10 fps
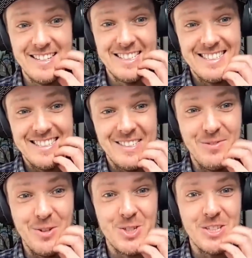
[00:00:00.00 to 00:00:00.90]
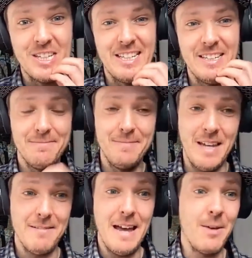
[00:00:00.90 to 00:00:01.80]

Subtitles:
Yeah, unfortunately. Yeah, anyway.